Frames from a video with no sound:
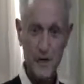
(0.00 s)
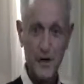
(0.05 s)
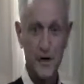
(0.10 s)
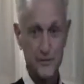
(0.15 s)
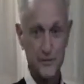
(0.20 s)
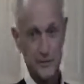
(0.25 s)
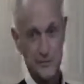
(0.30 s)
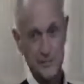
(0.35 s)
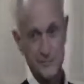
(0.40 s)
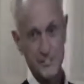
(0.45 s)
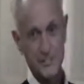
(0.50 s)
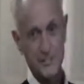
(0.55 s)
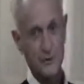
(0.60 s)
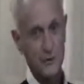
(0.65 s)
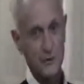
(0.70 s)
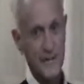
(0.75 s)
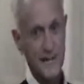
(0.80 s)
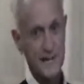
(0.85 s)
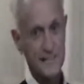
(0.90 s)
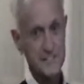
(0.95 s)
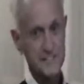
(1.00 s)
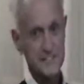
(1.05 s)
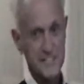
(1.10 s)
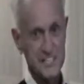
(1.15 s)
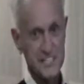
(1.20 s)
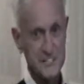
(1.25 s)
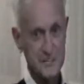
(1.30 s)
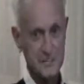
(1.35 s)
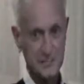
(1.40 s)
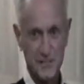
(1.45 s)
under general
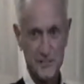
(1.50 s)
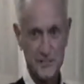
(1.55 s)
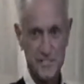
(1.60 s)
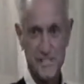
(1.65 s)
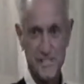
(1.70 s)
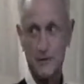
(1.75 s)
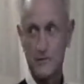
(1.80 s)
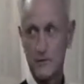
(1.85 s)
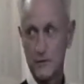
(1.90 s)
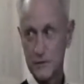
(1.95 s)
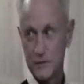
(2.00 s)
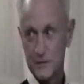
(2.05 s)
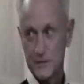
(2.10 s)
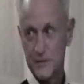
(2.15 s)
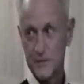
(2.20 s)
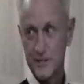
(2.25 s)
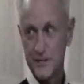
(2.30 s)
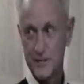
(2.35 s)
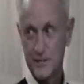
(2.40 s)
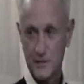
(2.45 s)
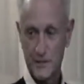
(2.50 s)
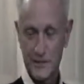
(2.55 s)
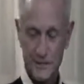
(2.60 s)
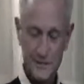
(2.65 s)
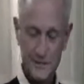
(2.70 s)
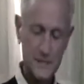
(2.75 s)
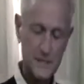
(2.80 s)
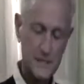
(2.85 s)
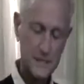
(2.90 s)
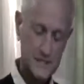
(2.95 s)
anesthesia, because you never lose your
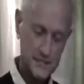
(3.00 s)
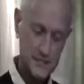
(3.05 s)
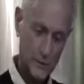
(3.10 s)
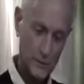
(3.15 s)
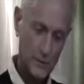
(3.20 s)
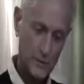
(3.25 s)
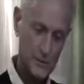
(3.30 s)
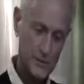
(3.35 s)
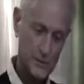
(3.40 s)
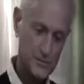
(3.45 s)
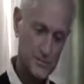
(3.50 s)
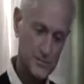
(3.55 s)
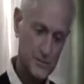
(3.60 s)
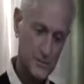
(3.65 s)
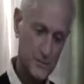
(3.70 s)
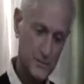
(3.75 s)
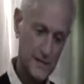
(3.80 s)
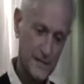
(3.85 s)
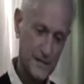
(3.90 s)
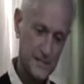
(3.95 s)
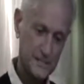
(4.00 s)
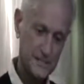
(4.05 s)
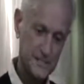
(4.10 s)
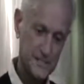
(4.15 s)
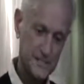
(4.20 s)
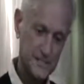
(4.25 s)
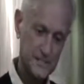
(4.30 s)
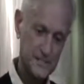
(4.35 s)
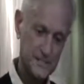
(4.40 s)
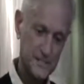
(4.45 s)
hearing, so under general
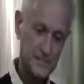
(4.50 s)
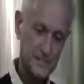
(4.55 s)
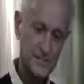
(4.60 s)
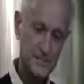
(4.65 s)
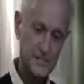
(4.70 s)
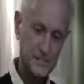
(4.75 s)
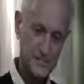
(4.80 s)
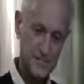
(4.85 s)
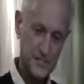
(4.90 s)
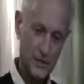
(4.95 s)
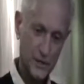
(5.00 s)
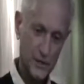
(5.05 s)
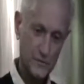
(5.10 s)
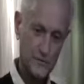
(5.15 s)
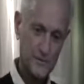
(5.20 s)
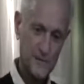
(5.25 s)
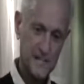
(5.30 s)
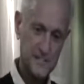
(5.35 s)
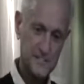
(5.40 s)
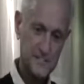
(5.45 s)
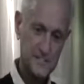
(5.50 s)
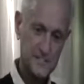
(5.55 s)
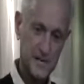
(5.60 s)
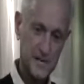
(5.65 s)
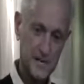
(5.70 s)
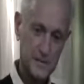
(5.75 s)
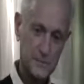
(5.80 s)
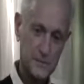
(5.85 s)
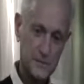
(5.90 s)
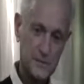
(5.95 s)
anesthesia, she heard that
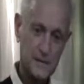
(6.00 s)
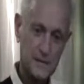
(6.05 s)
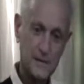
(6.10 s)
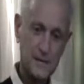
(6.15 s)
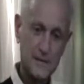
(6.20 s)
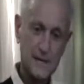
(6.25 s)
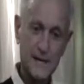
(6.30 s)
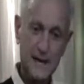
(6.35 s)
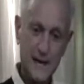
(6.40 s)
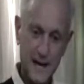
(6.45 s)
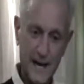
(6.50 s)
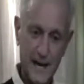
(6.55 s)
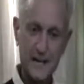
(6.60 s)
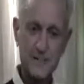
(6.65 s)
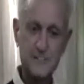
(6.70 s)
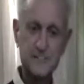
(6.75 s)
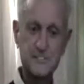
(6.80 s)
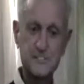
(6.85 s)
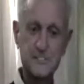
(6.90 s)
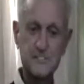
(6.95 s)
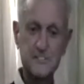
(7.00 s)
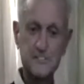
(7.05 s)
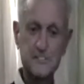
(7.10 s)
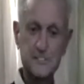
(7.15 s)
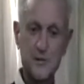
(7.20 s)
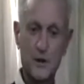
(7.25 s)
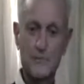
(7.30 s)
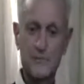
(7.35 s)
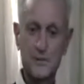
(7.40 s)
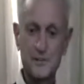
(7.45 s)
statement, and
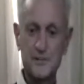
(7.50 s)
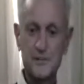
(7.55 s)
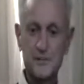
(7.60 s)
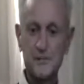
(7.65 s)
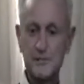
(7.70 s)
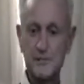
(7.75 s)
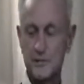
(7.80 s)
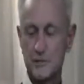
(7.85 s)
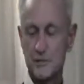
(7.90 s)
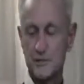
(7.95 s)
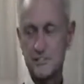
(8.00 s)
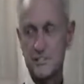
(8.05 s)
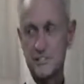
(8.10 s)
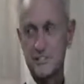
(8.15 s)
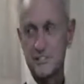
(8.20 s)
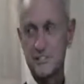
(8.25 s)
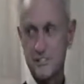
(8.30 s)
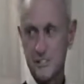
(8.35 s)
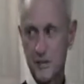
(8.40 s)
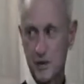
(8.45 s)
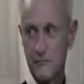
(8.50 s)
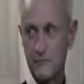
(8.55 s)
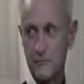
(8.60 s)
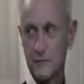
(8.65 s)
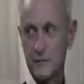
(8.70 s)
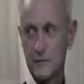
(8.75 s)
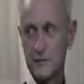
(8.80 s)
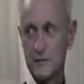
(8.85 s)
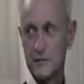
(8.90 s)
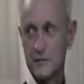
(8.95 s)
so for 2 years she
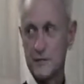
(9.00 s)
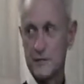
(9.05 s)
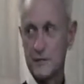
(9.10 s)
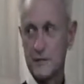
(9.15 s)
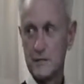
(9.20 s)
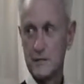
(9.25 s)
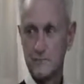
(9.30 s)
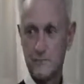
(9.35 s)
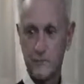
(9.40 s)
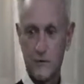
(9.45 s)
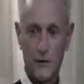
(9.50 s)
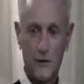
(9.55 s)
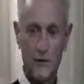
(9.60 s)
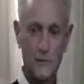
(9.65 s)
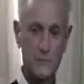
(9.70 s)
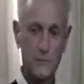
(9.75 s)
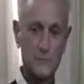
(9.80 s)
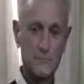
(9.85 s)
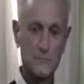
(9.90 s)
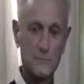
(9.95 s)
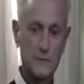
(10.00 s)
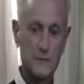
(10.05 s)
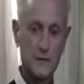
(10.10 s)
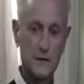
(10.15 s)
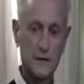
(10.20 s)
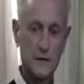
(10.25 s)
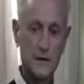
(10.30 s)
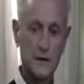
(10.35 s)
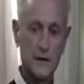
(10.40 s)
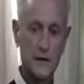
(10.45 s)
suffered from
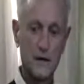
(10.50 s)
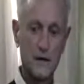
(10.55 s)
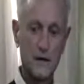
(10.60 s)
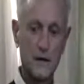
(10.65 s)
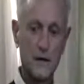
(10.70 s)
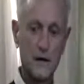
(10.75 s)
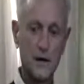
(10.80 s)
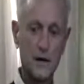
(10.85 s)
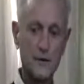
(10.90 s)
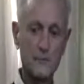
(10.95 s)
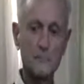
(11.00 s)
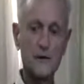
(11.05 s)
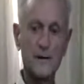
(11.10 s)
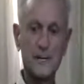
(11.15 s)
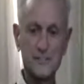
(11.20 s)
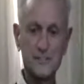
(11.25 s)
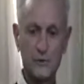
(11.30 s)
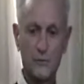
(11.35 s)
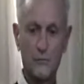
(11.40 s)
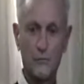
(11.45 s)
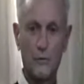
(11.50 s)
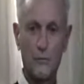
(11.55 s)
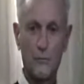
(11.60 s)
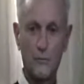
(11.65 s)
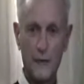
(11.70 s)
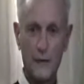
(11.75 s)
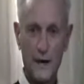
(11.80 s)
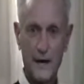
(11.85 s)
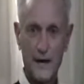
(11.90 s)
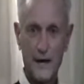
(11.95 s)
unmeasurable
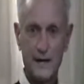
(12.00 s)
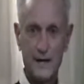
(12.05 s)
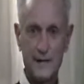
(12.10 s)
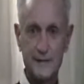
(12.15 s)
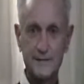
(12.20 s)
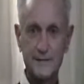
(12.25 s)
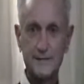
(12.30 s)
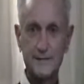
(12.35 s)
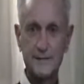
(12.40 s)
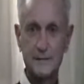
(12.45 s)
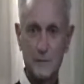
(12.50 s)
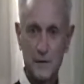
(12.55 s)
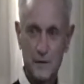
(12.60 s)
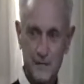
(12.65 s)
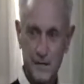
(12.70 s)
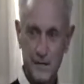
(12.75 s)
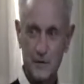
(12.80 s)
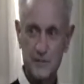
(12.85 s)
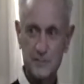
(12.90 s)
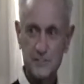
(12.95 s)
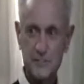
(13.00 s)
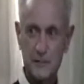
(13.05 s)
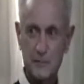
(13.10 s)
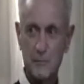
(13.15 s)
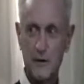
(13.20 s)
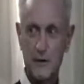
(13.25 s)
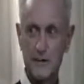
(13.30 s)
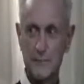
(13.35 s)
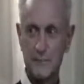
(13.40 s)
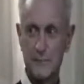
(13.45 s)
pain because
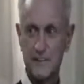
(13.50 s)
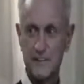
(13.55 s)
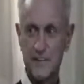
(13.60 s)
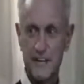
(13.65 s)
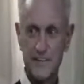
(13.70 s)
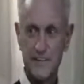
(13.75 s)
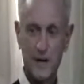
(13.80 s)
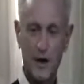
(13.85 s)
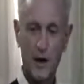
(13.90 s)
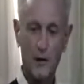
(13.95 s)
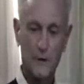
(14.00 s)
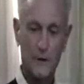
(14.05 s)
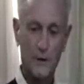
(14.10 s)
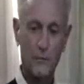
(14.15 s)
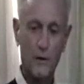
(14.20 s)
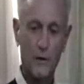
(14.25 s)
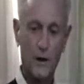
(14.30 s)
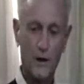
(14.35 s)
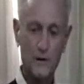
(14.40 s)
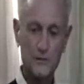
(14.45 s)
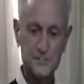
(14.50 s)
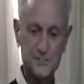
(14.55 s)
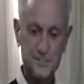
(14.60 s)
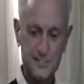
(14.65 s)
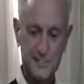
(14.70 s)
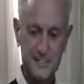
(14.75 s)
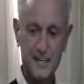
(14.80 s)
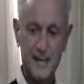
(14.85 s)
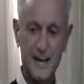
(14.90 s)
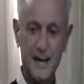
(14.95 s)
somebody made that comment while
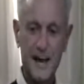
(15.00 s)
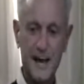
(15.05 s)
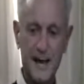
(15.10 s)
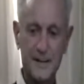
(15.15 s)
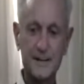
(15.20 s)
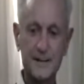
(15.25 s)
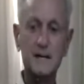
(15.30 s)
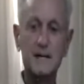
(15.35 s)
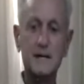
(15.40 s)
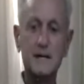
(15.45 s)
she had